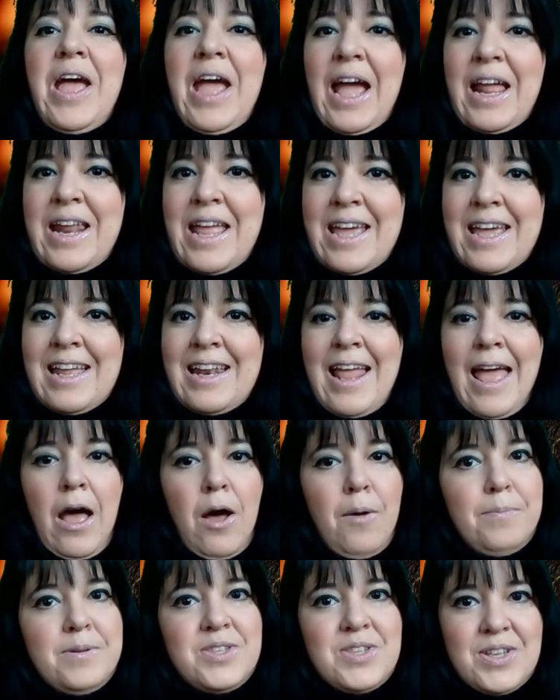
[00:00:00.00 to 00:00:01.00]
and it can
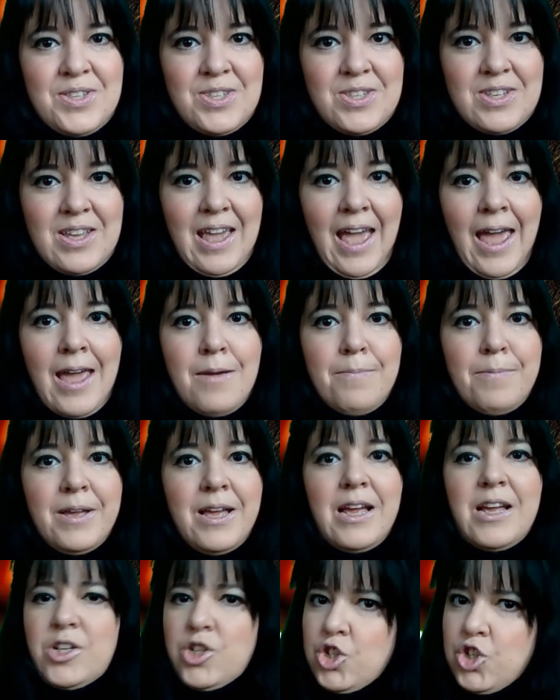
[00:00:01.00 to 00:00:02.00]
help us escape
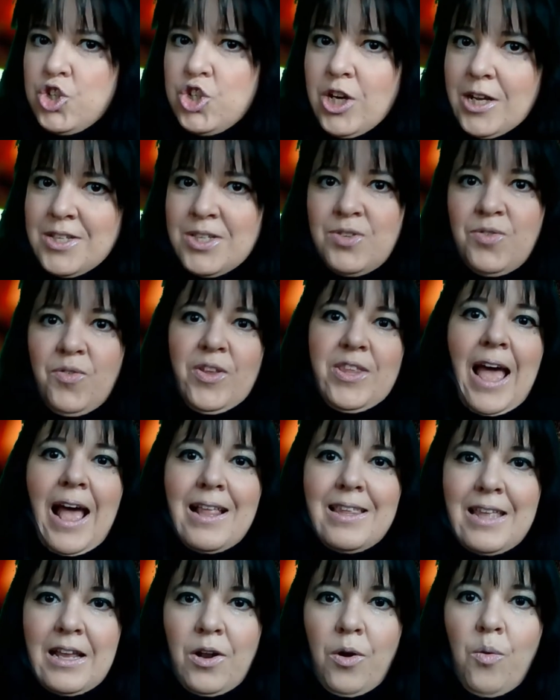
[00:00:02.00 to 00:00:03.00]
just for
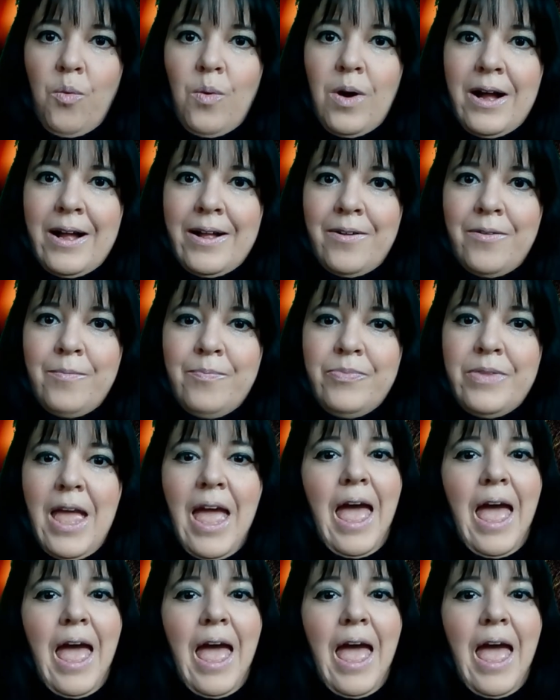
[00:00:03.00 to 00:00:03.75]
that little while.